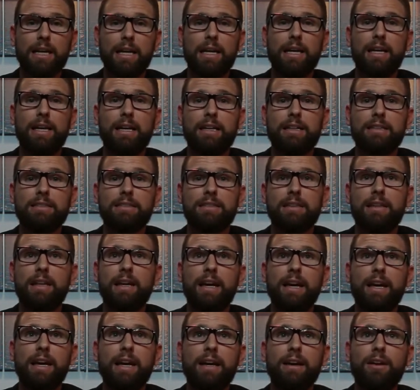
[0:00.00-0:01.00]

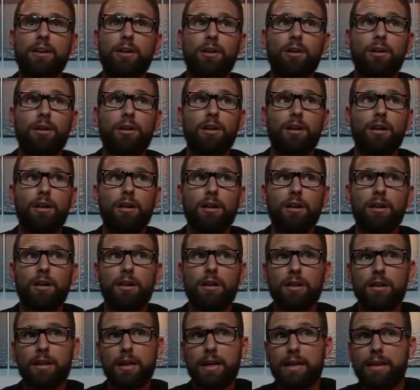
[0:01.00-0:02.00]
they
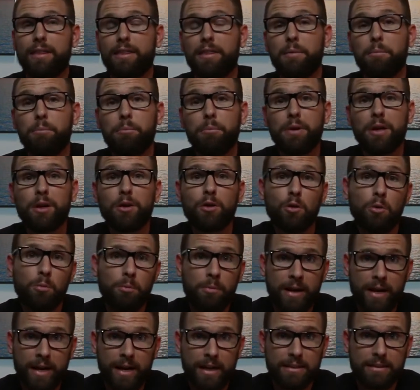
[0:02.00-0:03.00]
are like the
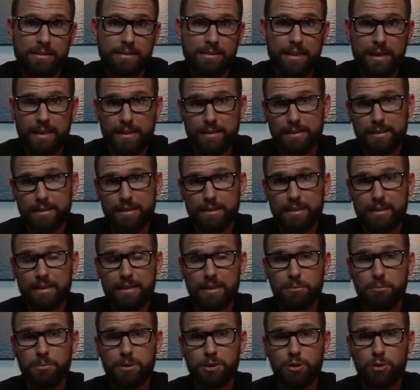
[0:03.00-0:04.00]
middleman,
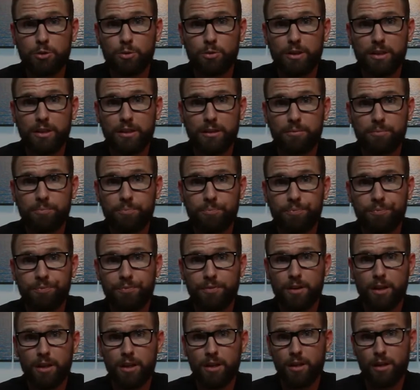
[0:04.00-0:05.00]
technically, between
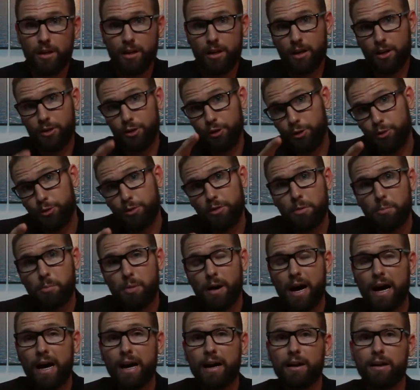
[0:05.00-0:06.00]
you, the
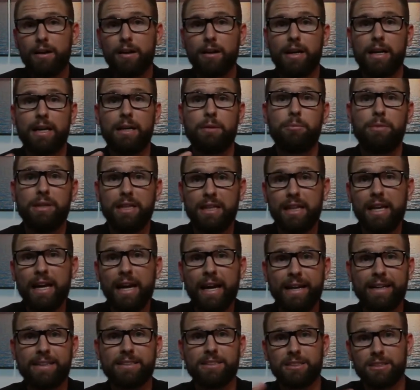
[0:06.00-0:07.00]
buyer, and me, the
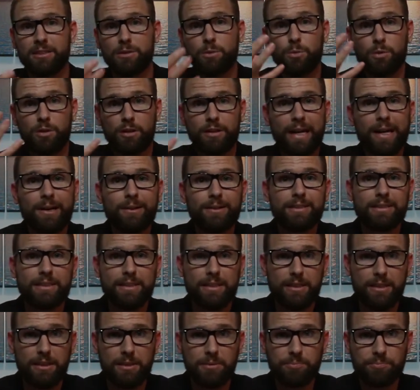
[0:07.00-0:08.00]
agent. We're now a
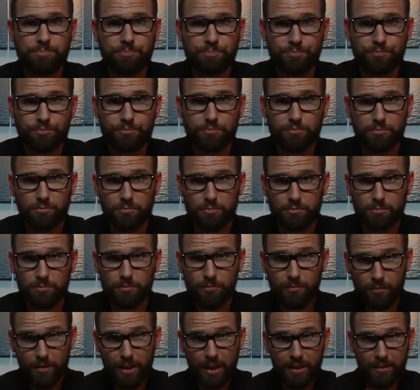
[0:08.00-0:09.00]
team.
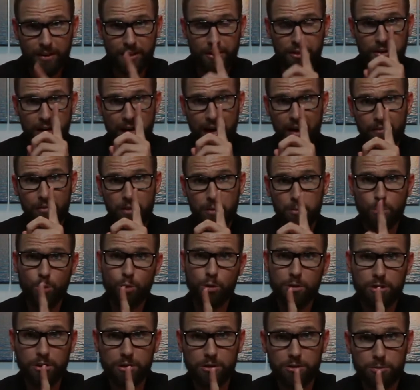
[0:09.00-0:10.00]
Then you have the
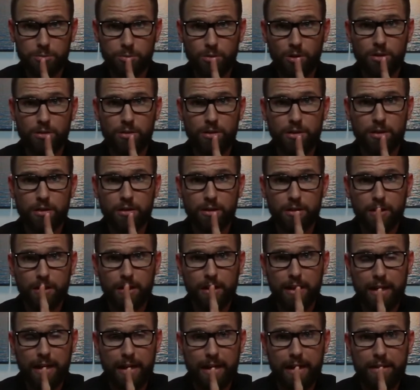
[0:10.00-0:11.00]
mortgage broker
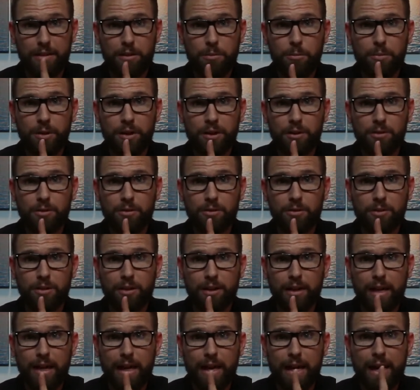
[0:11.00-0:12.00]
in the middle,
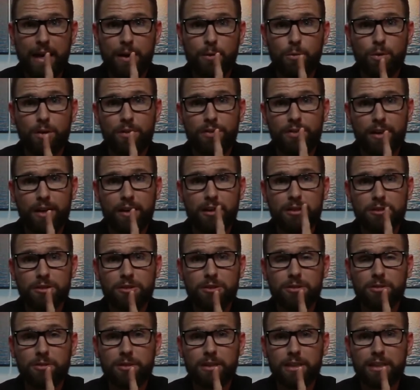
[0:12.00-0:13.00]
and what they're
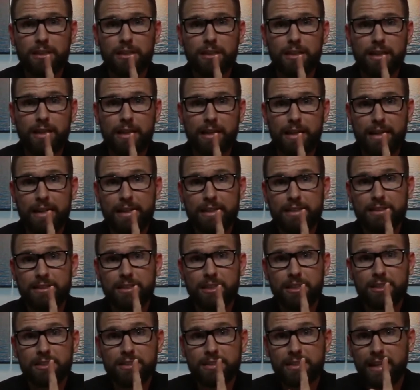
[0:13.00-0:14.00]
doing is
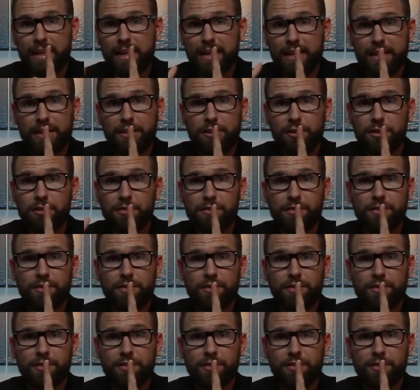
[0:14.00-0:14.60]
they're taking your